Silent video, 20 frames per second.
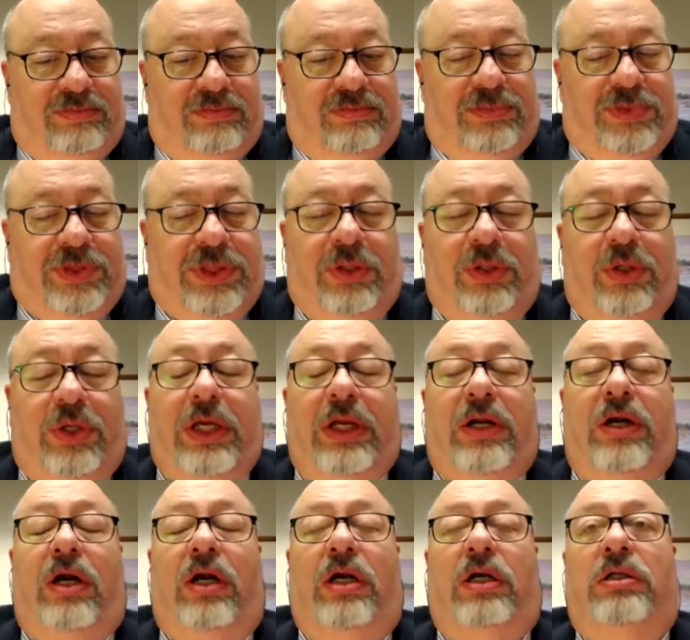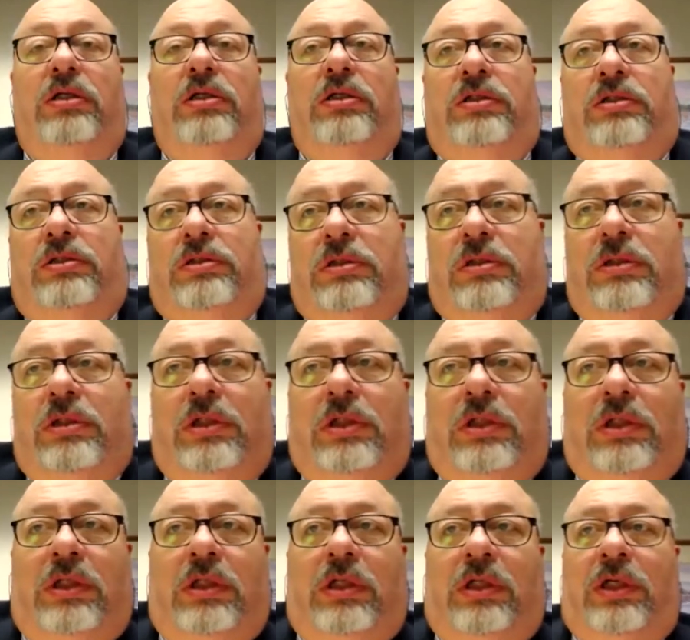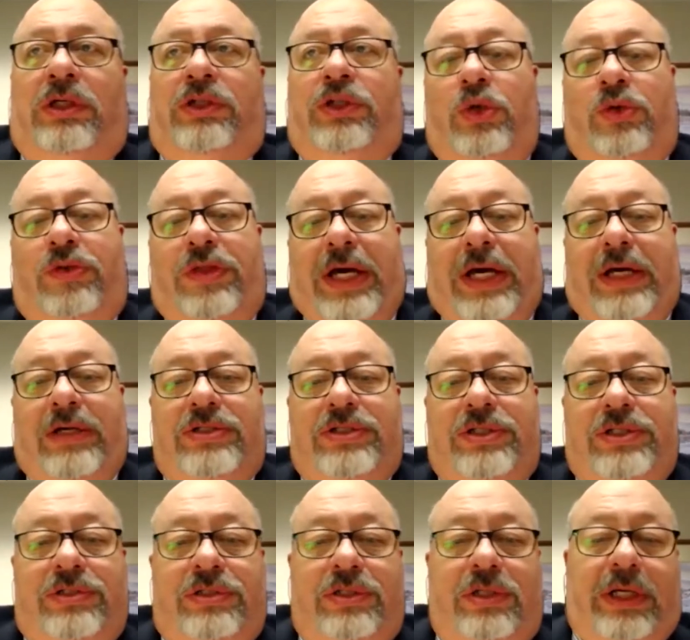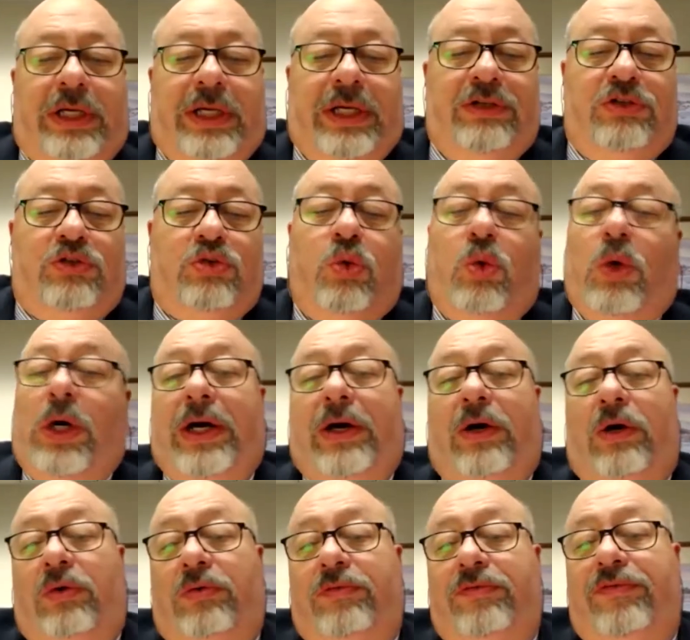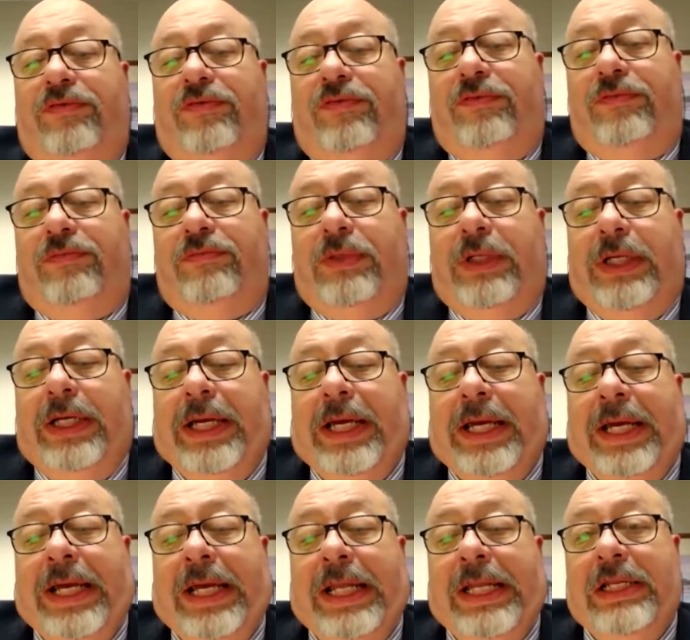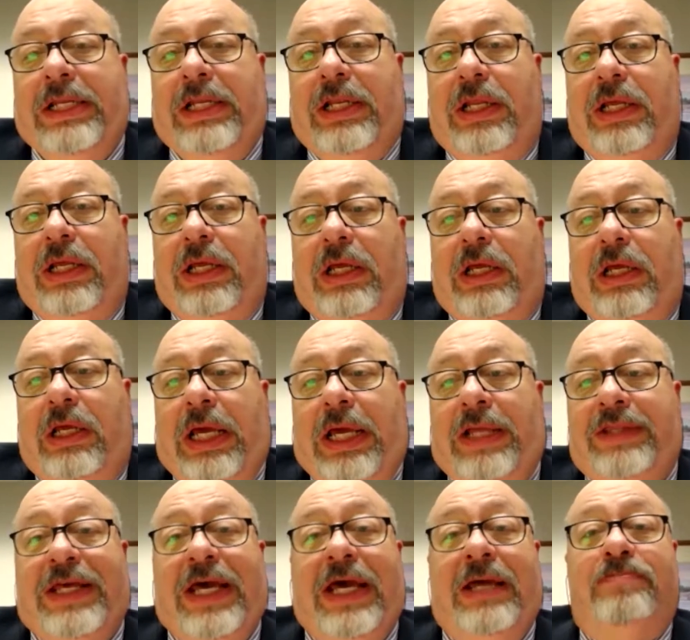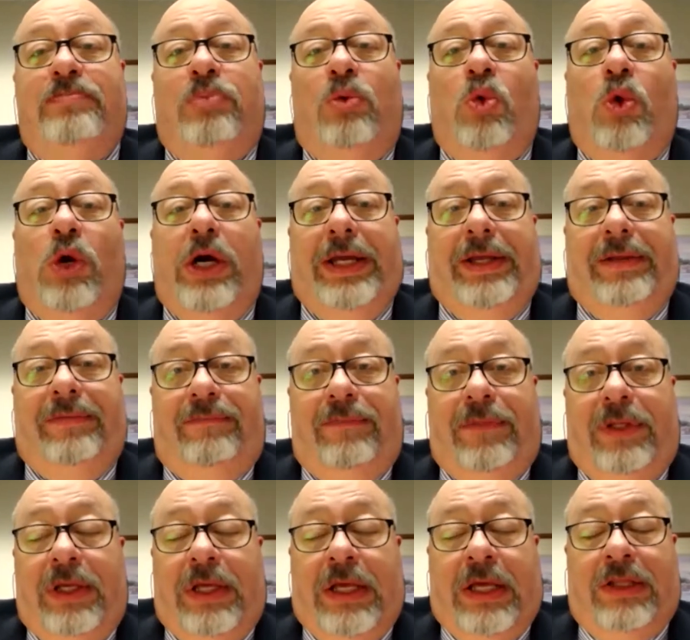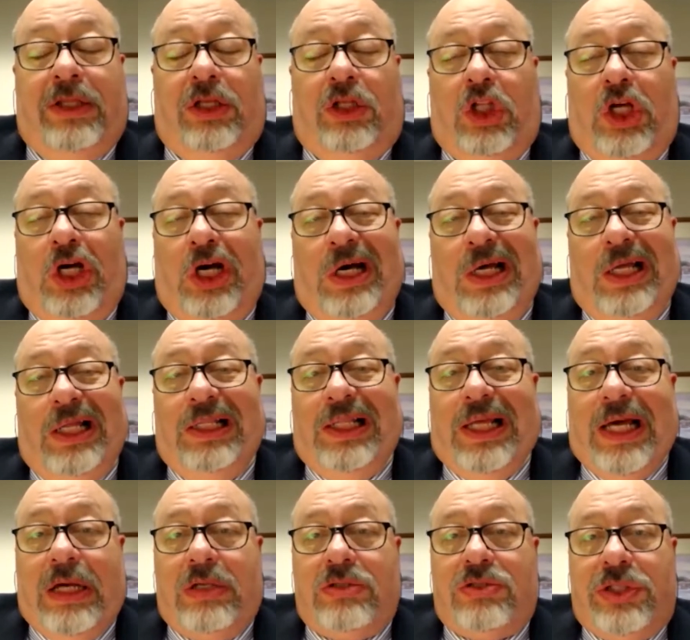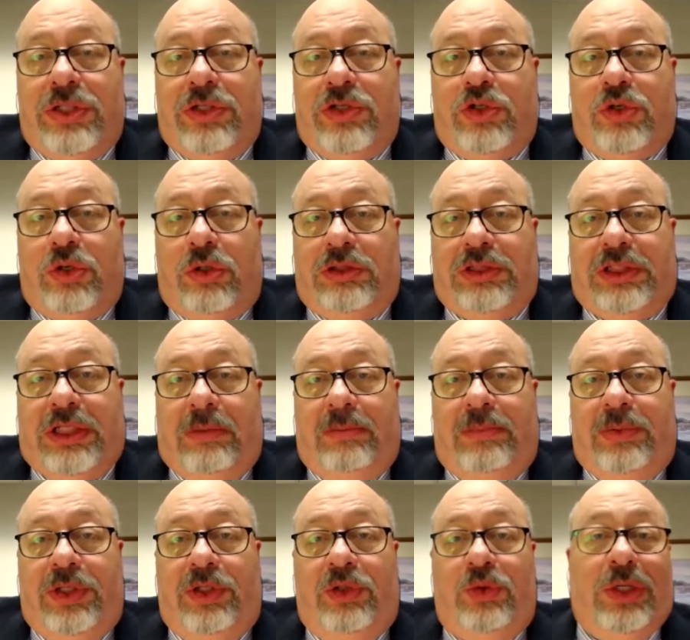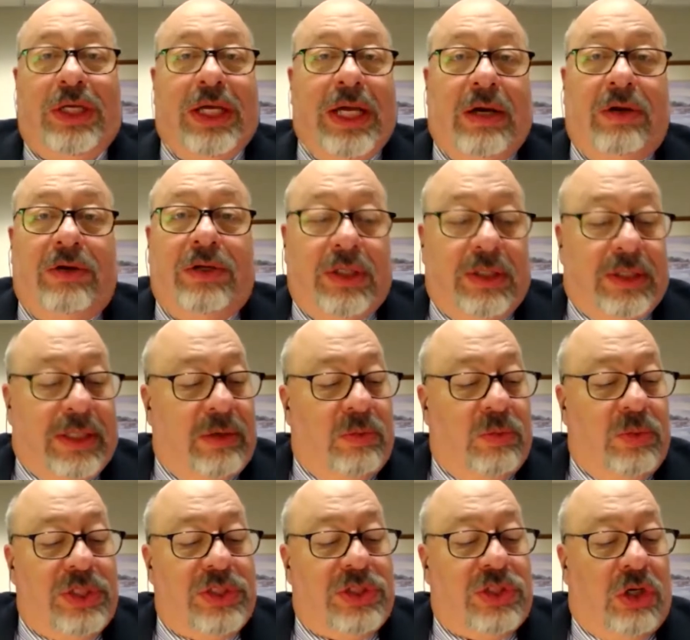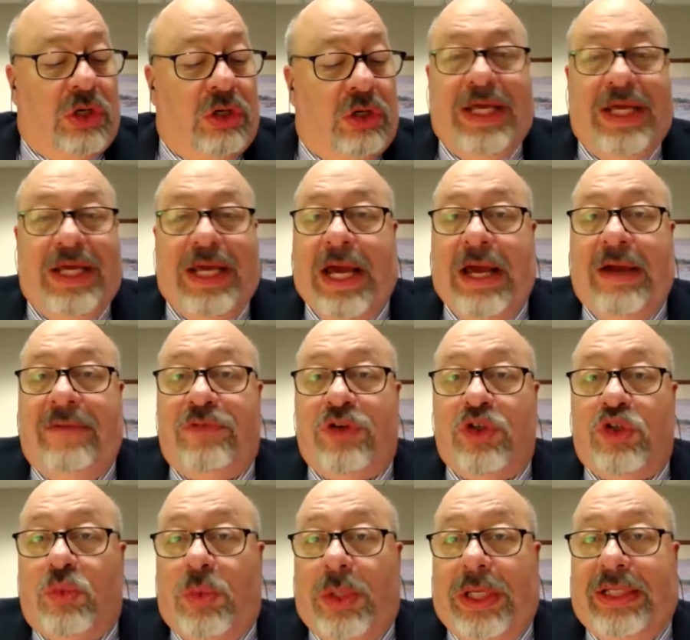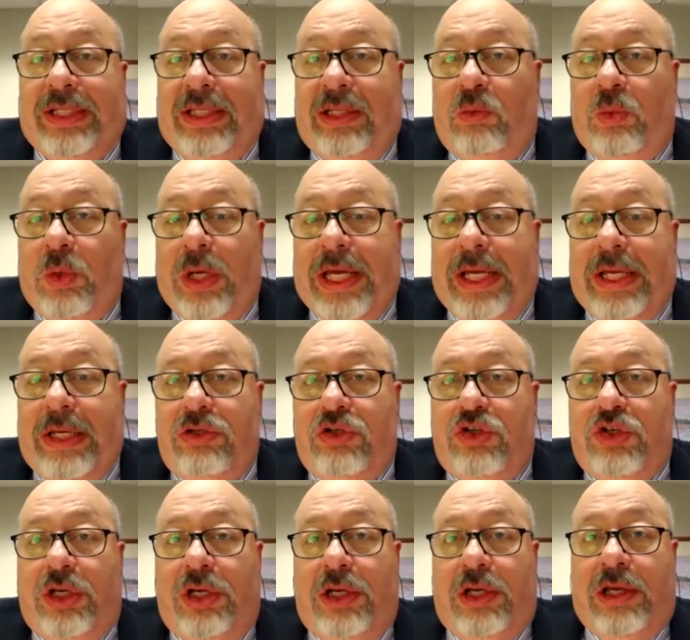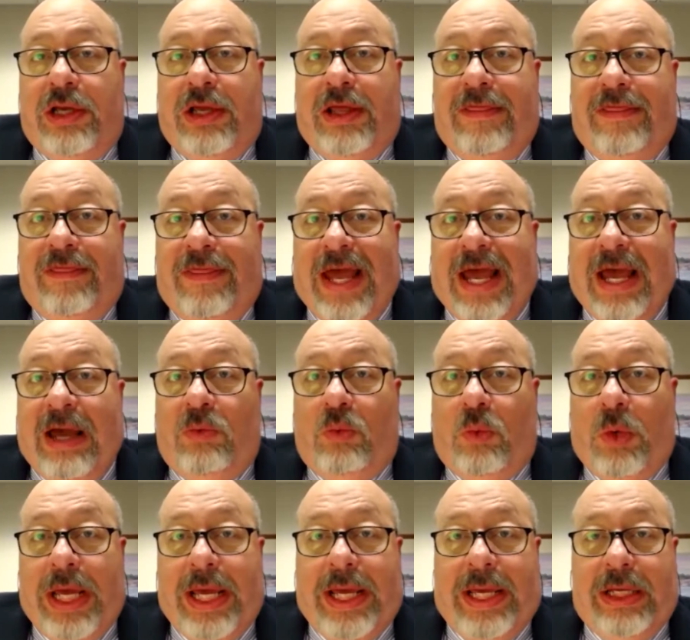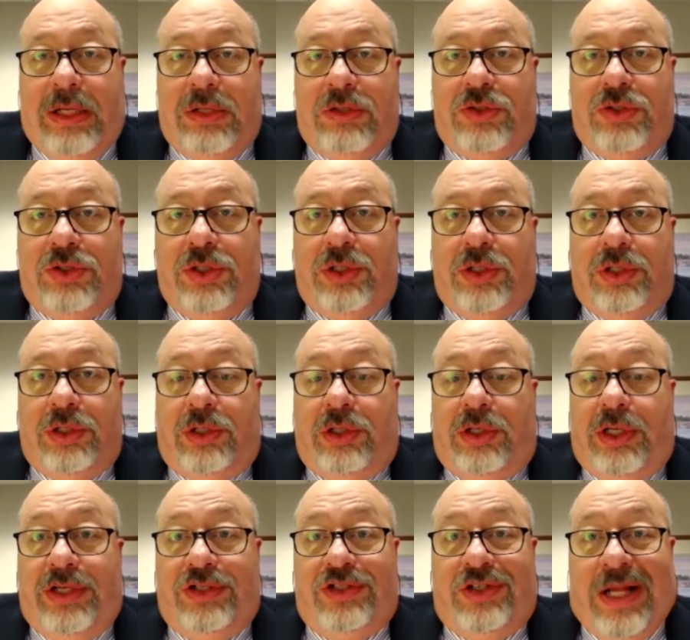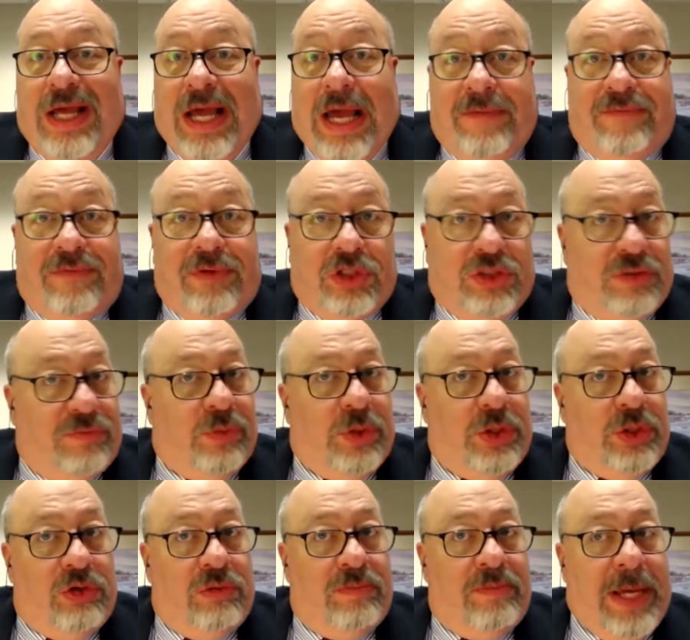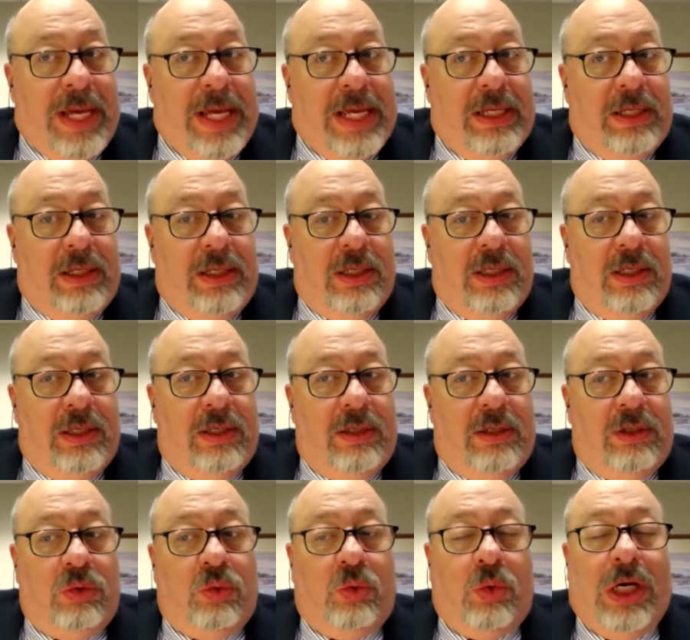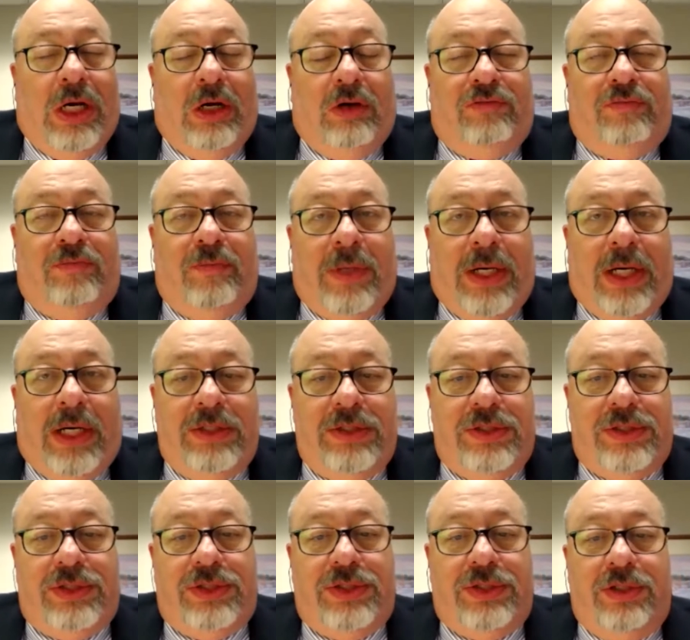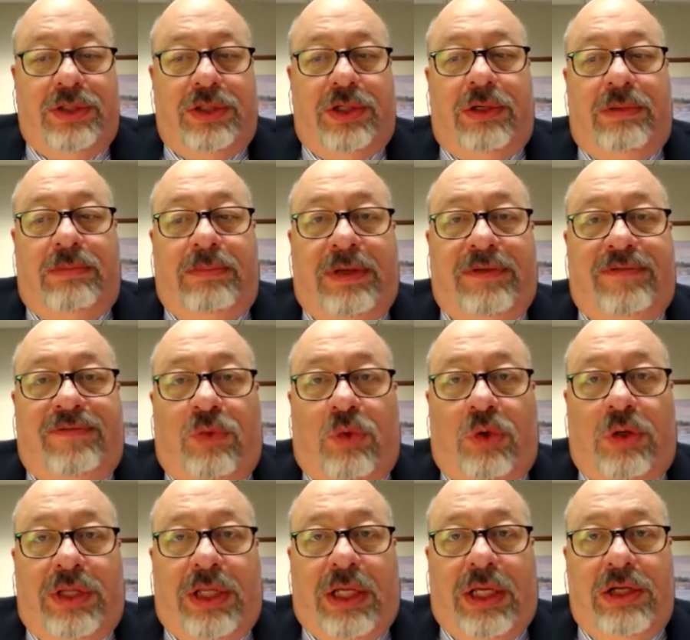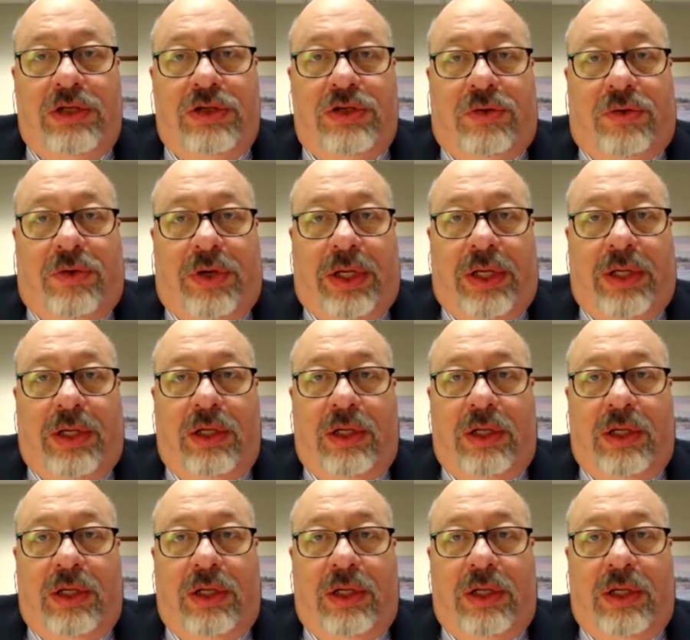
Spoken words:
So you get hurt in 2012, and at that point, The law allows the insurance company to calculate what is called the average weekly wage. That wage is an average of what you made 12 months before the injury.